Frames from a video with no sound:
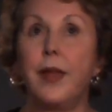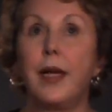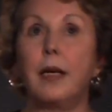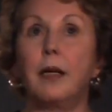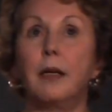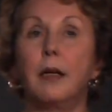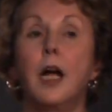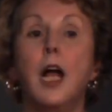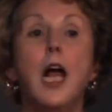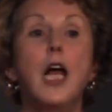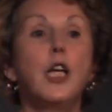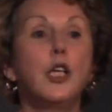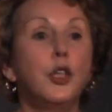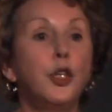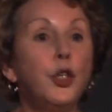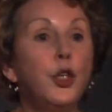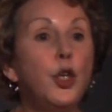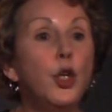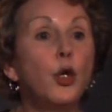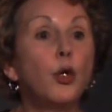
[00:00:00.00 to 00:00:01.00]
they're
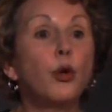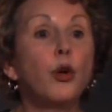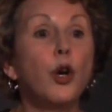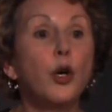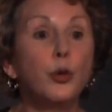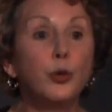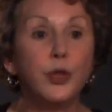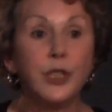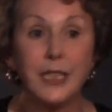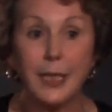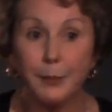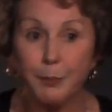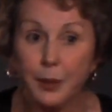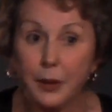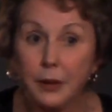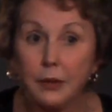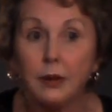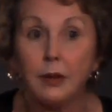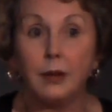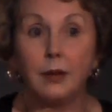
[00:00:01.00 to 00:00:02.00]

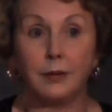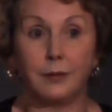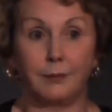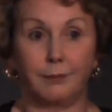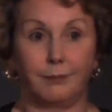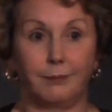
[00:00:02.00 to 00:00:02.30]
neurotypical.